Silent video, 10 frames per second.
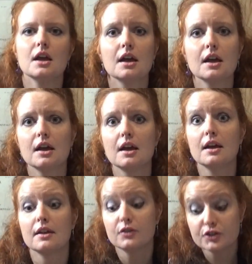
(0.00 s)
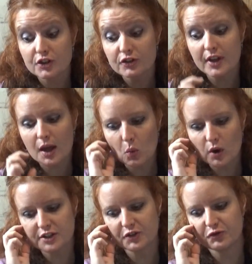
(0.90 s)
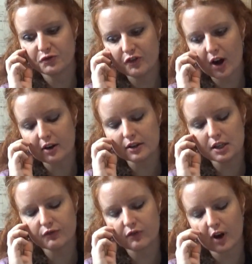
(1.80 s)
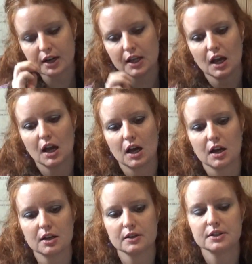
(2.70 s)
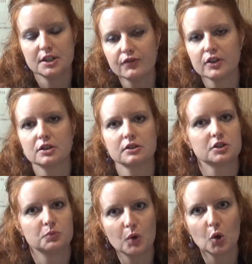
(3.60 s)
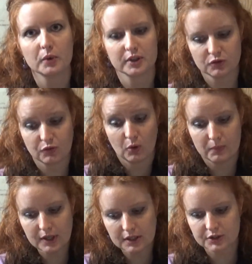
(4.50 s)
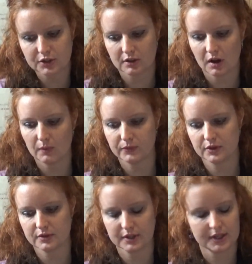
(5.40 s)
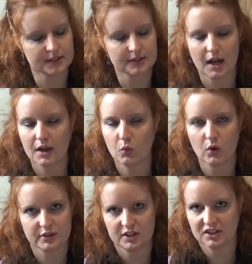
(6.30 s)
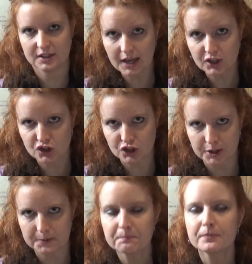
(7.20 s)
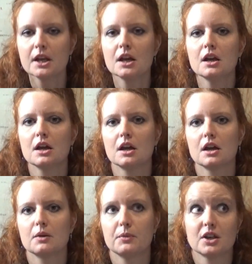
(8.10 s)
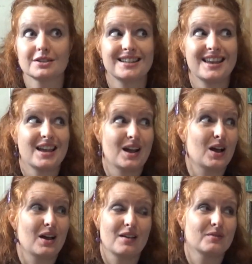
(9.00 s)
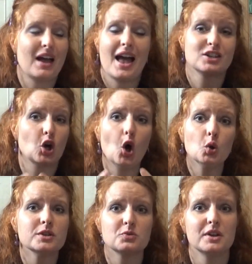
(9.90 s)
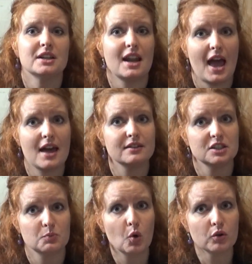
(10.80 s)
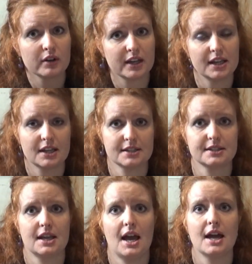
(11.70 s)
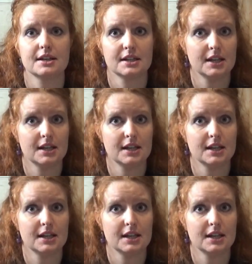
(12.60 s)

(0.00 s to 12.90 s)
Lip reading: So that was a very difficult moment for Milton. Obviously, his life was in danger because he had always been an anti-monarchist, and